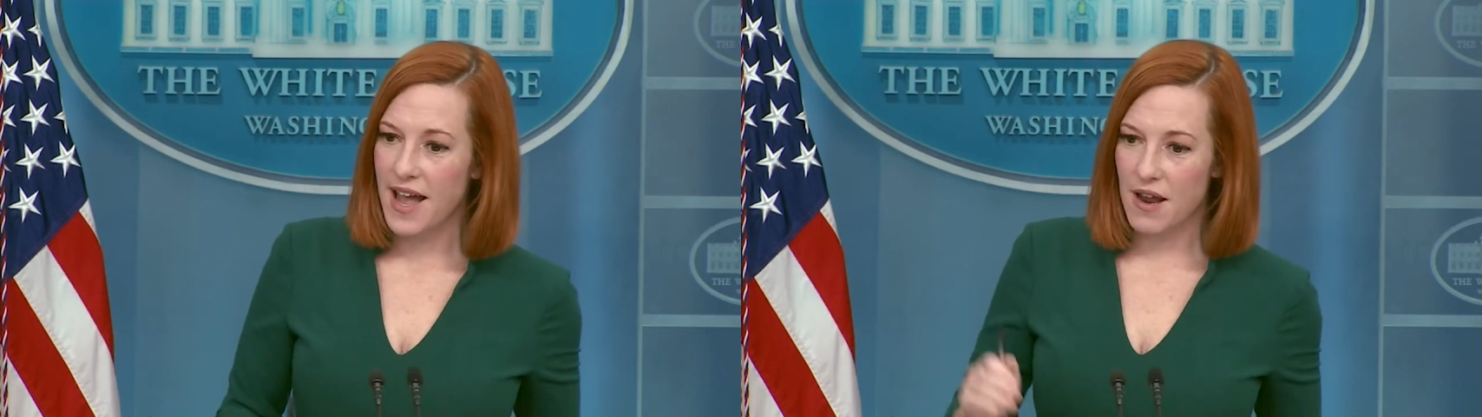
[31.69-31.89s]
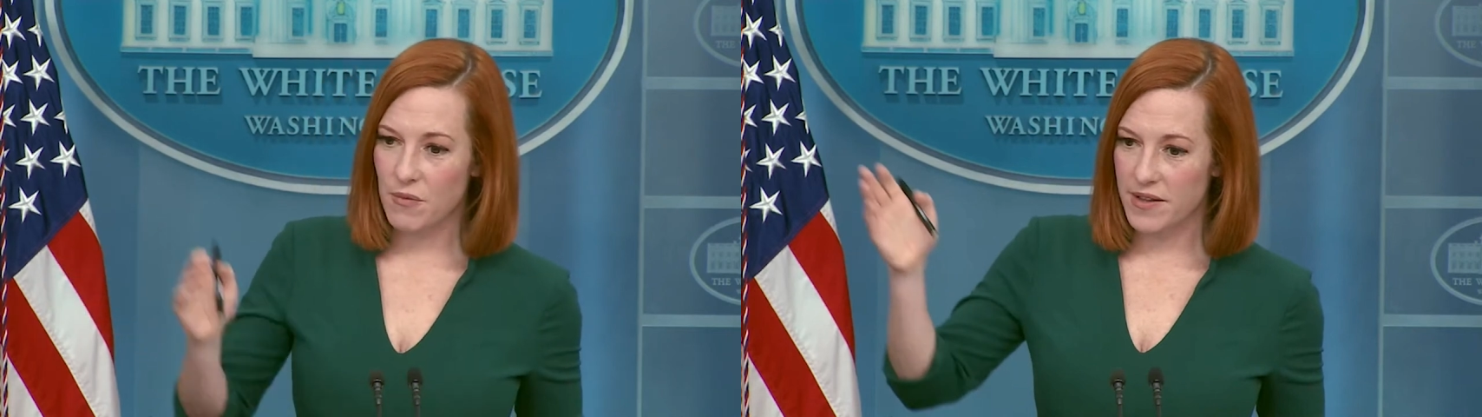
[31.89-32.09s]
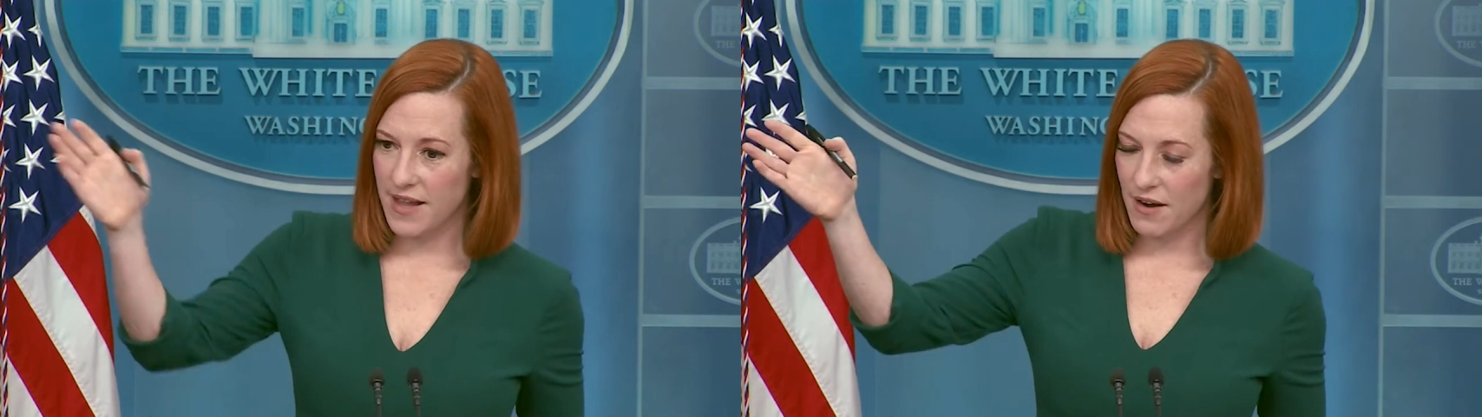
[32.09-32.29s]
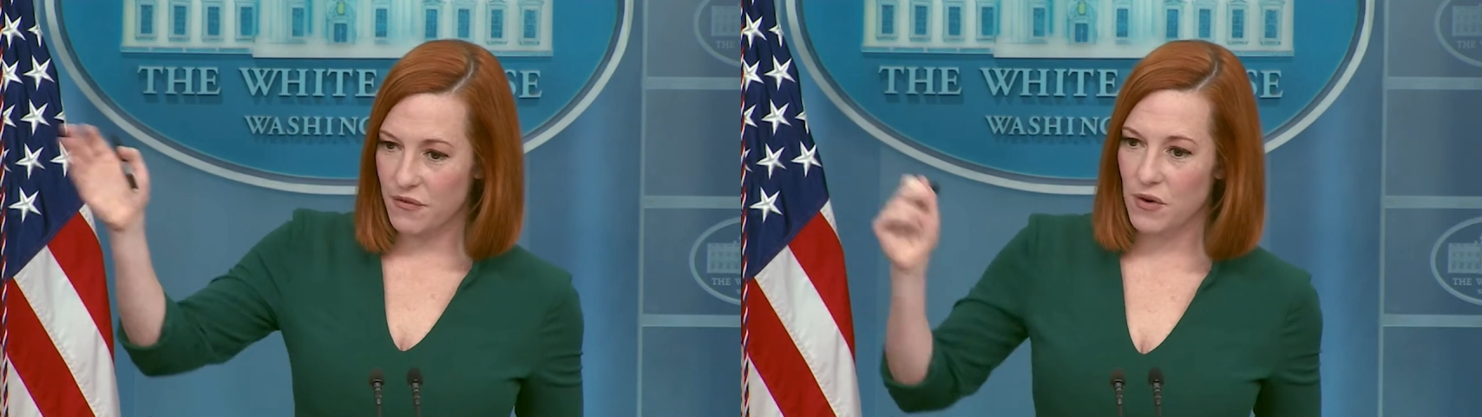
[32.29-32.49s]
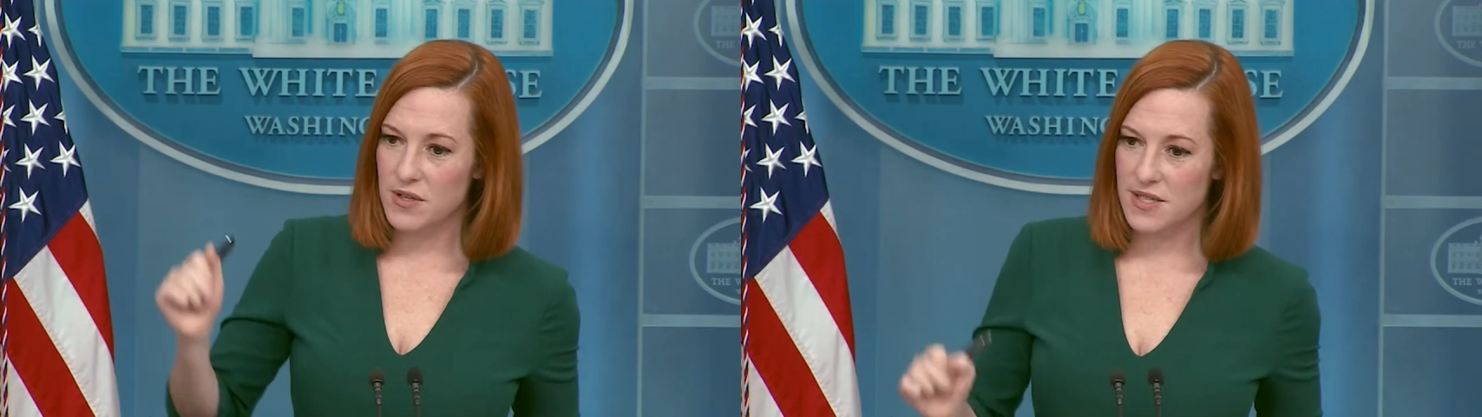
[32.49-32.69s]
and when that
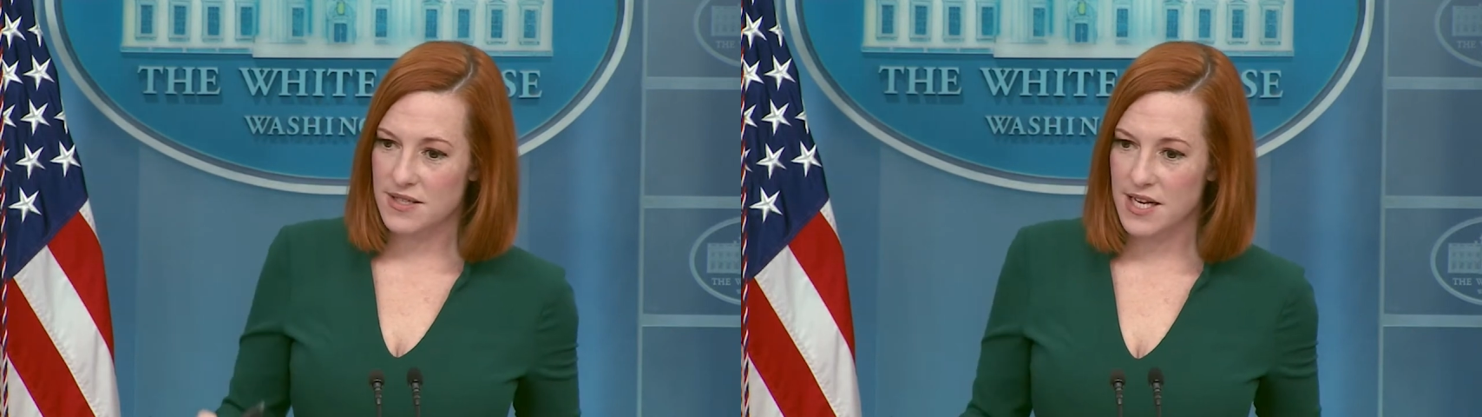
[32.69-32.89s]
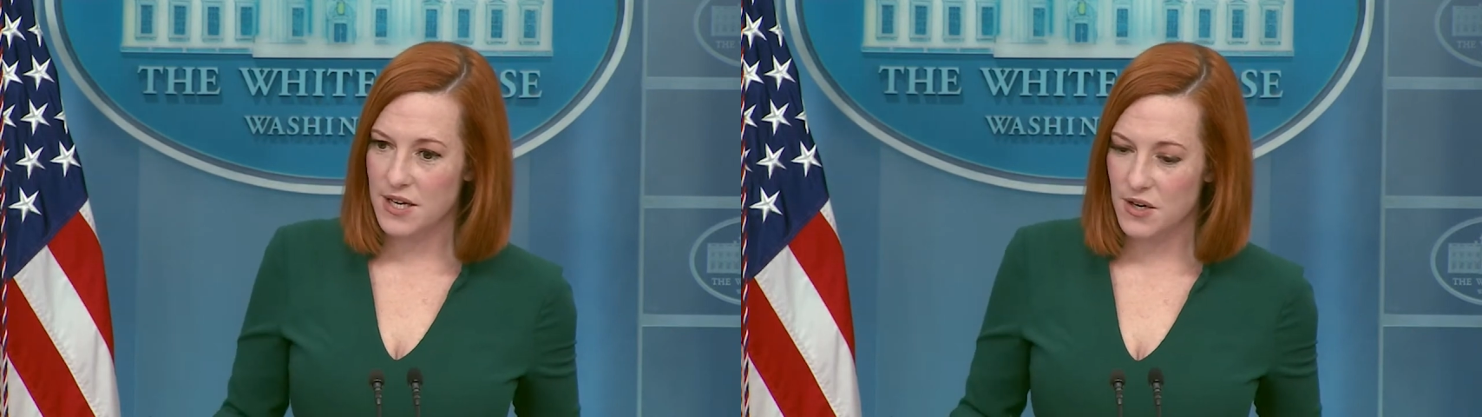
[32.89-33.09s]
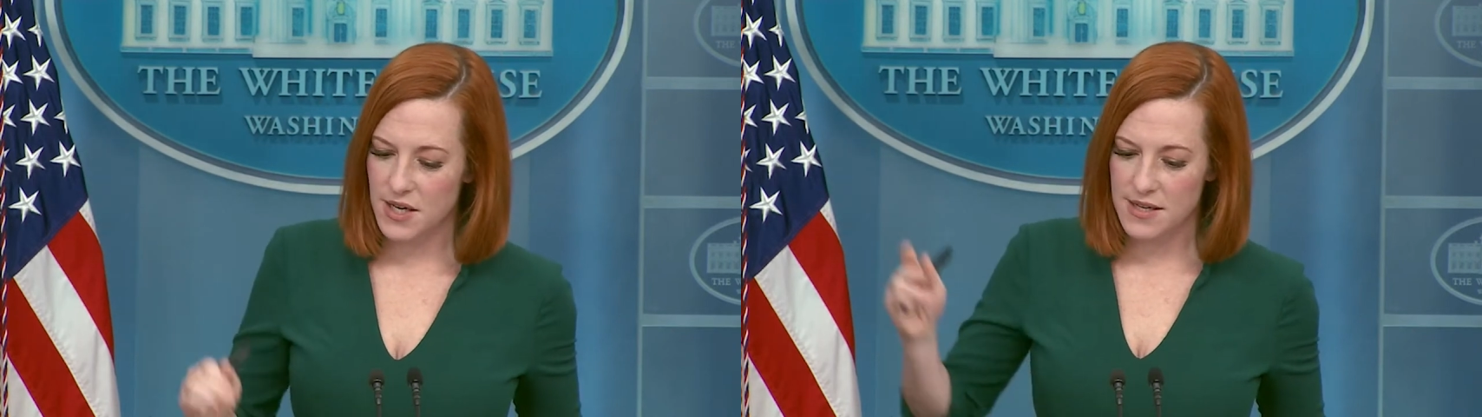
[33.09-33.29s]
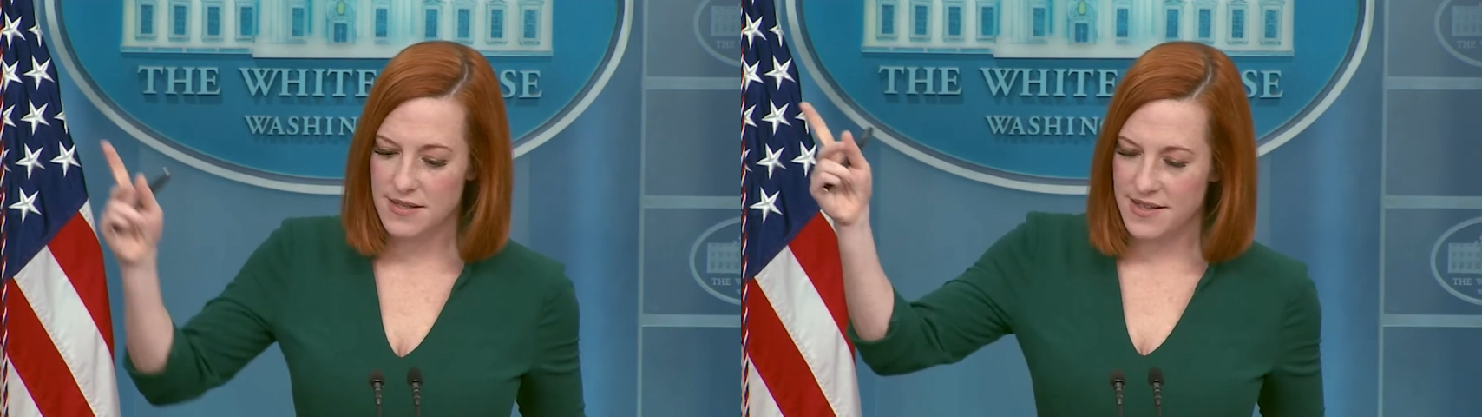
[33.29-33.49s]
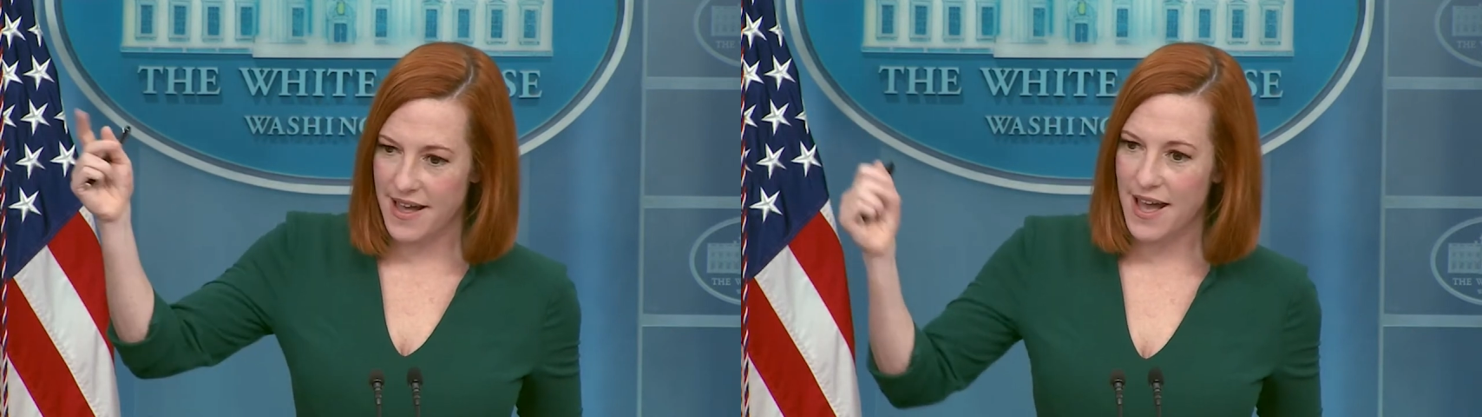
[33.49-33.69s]
foreign dictator
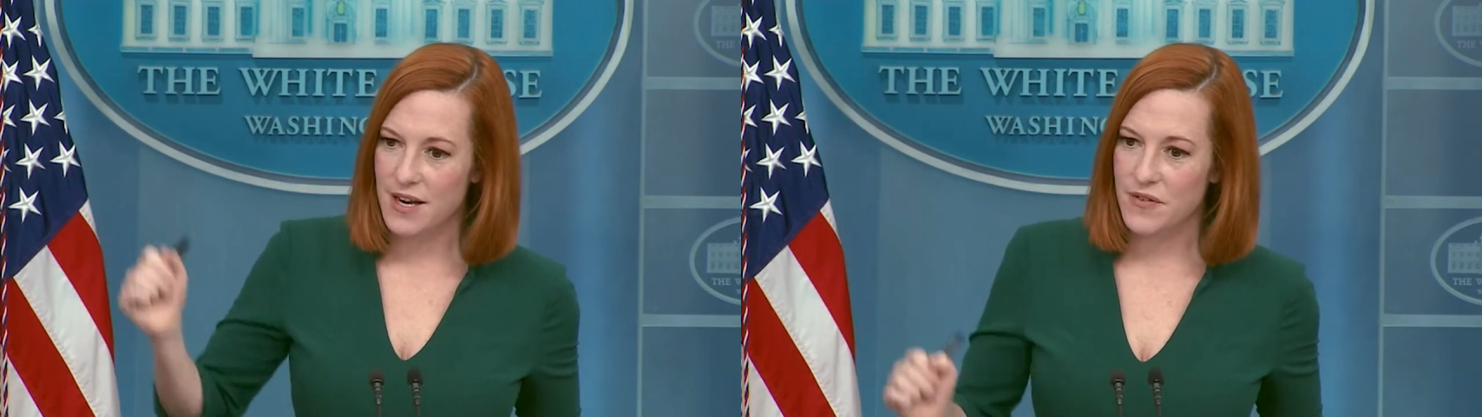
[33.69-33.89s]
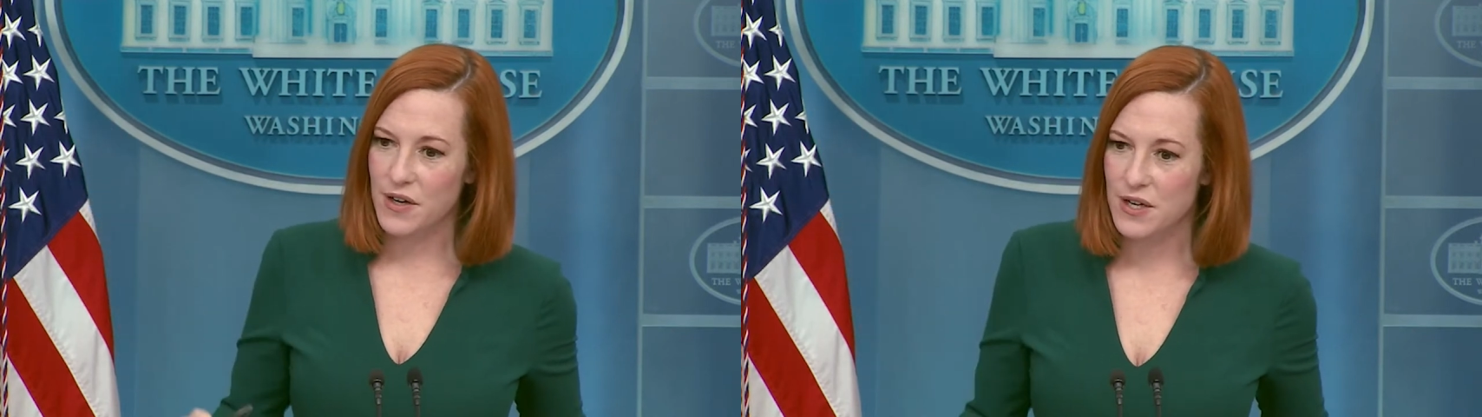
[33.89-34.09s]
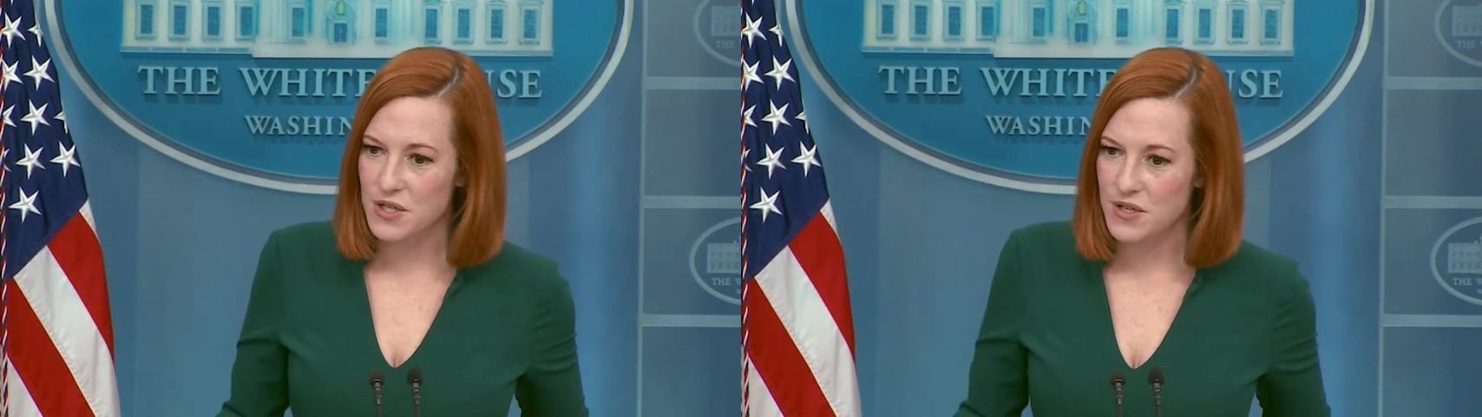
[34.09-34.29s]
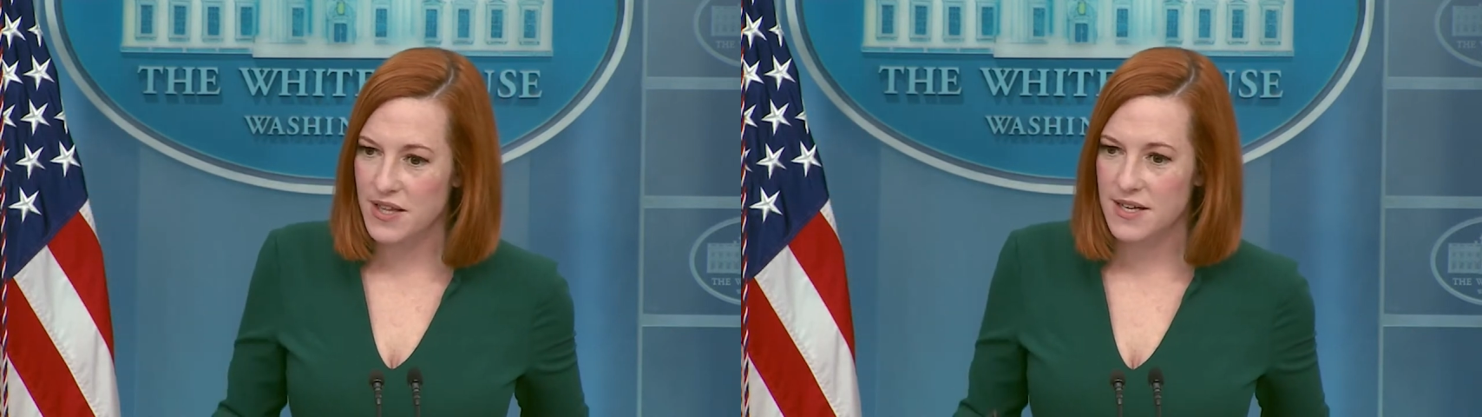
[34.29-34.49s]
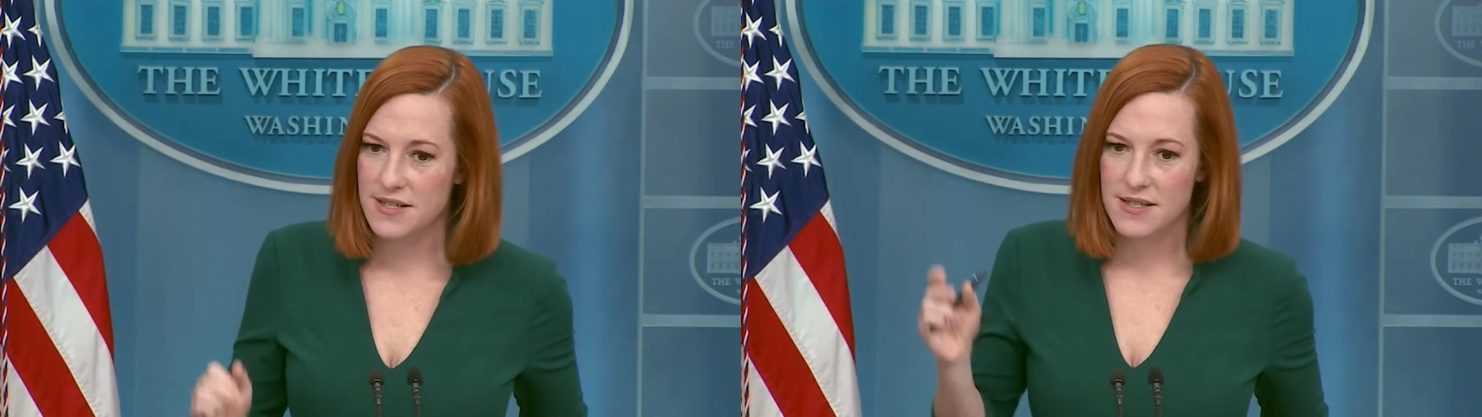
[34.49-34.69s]
is the head of a country country
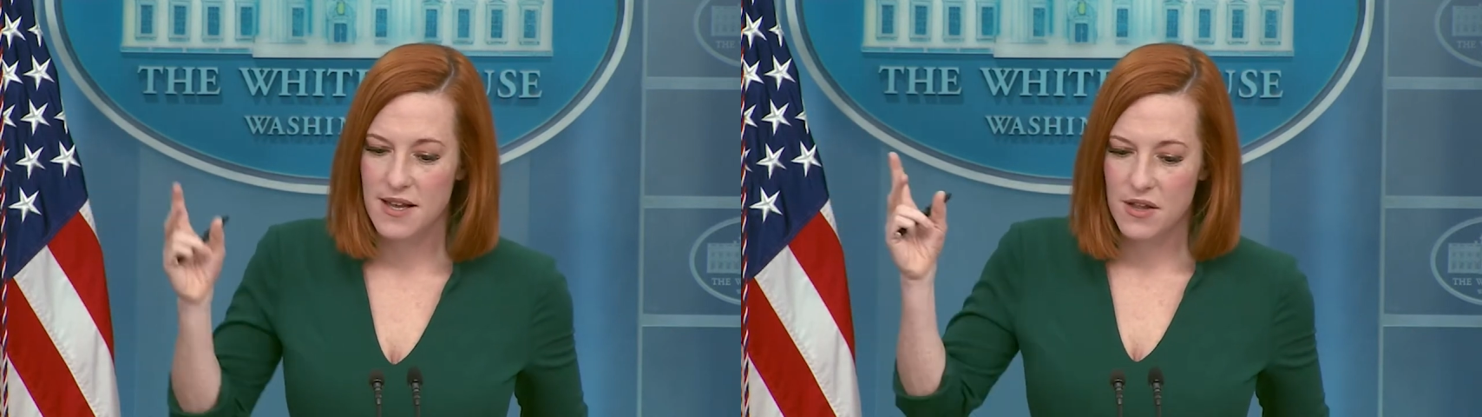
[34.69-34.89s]
that is